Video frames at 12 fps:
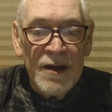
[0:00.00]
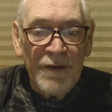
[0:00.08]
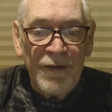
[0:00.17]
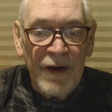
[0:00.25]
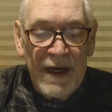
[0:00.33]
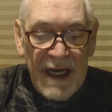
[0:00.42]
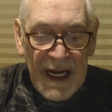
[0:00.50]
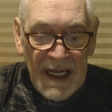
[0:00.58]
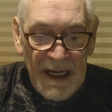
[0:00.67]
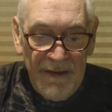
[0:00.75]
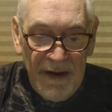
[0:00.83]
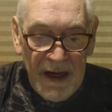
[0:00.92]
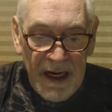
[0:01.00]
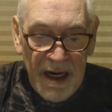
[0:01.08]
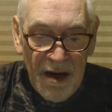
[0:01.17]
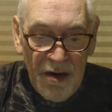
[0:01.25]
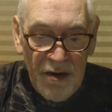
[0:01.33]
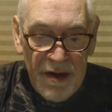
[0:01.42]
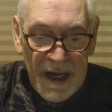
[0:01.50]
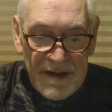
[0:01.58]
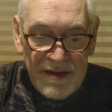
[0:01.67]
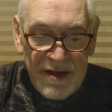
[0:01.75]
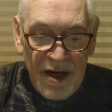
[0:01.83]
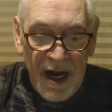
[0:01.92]
The free daily video
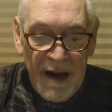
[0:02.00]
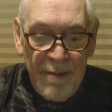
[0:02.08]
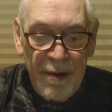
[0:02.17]
yesterday,